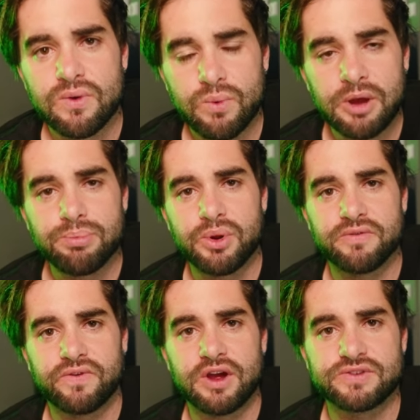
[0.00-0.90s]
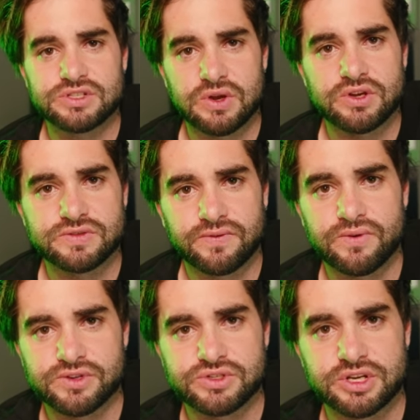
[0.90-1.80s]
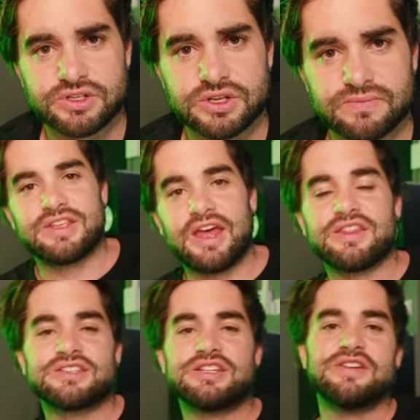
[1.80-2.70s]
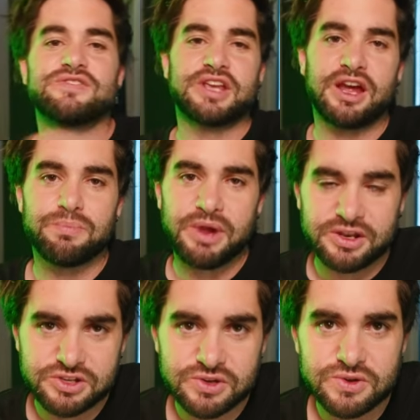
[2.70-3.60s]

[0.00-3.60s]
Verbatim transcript: 1.5 stars for restriction. And this leaves Kathmandu,